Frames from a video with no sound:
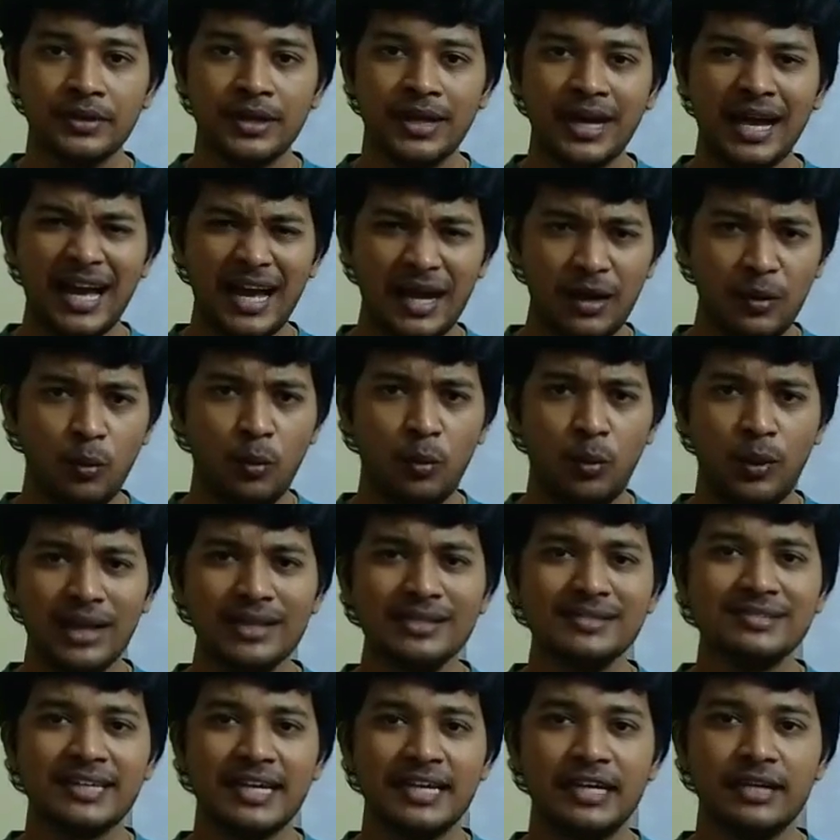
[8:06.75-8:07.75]
Have
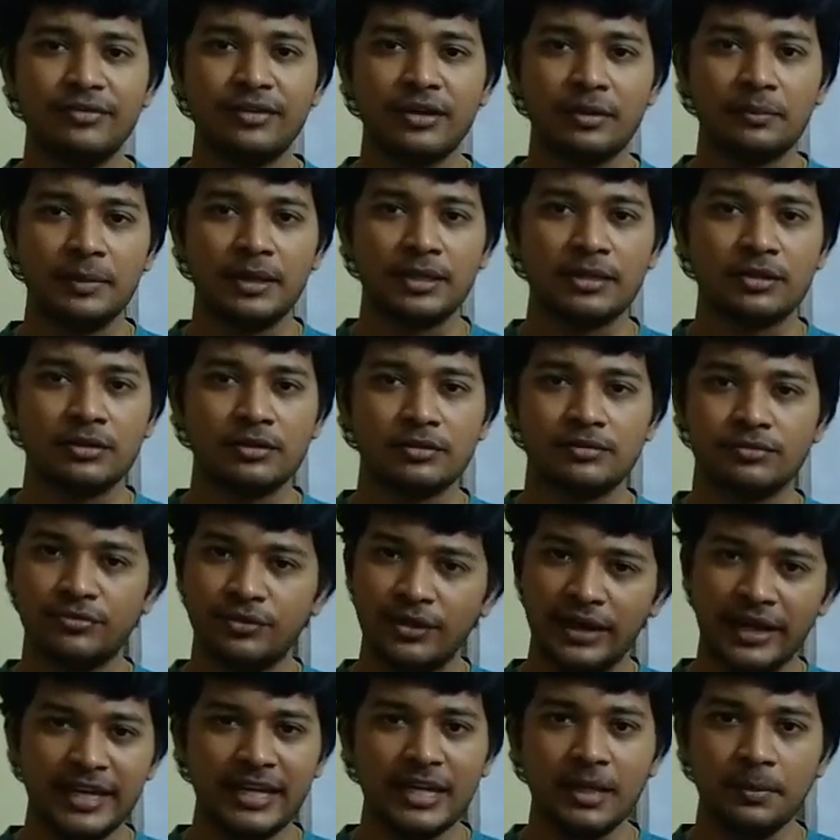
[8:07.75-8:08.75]
one scientific method for
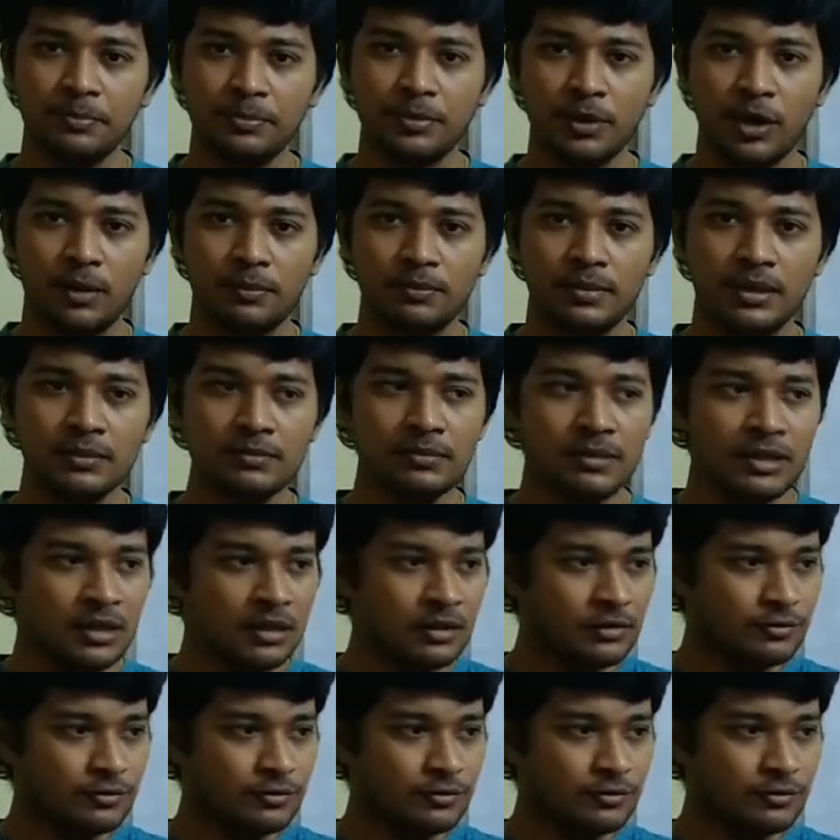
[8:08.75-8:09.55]
any problem.